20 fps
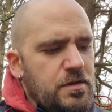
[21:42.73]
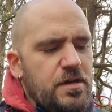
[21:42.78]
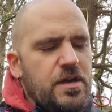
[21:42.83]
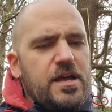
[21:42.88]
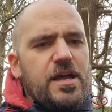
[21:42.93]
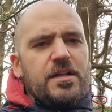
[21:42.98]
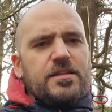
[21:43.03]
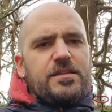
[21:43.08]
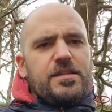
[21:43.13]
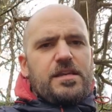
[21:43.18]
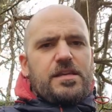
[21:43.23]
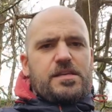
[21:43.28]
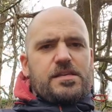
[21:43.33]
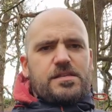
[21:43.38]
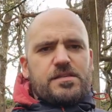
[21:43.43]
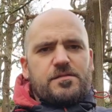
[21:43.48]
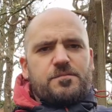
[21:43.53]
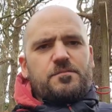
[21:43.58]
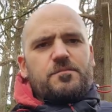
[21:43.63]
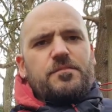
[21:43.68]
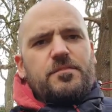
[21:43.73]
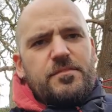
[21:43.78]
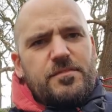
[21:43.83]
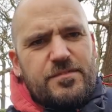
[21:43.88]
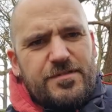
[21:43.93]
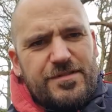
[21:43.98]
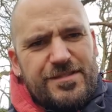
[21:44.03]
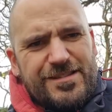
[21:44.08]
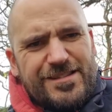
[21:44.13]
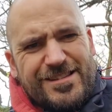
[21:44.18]
I had these
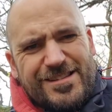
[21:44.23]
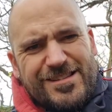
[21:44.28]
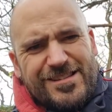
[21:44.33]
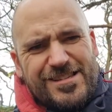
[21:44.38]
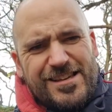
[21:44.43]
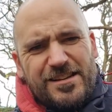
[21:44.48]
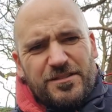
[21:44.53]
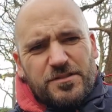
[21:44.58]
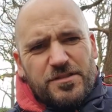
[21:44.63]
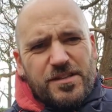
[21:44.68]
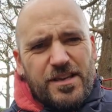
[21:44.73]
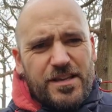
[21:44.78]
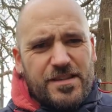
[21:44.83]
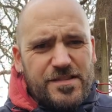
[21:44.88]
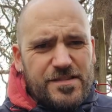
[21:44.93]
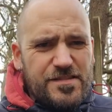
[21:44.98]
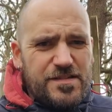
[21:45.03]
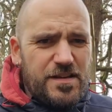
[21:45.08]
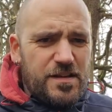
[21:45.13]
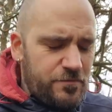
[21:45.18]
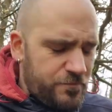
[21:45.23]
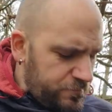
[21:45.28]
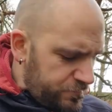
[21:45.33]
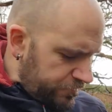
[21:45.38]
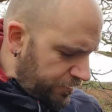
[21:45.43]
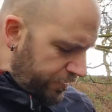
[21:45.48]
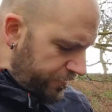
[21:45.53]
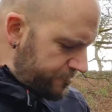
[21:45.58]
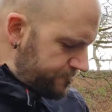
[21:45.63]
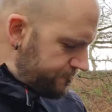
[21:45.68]
Seal Skins,
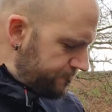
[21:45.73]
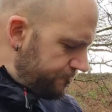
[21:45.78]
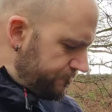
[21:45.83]
right?